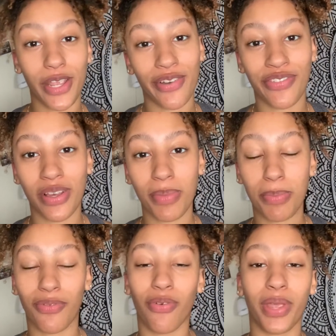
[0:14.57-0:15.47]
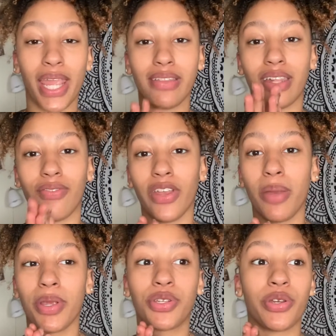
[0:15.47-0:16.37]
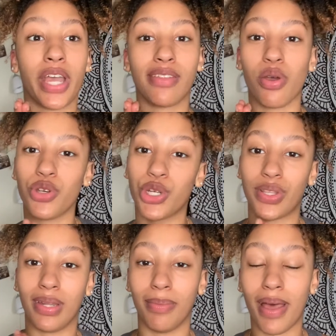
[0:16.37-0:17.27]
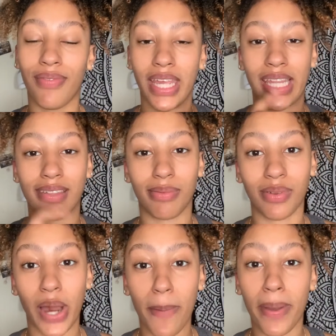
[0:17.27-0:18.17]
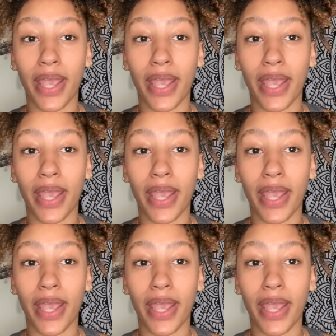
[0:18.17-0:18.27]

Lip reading: Feel me? Before we get into the video, make sure you guys go and show some love and hit that subscribe button.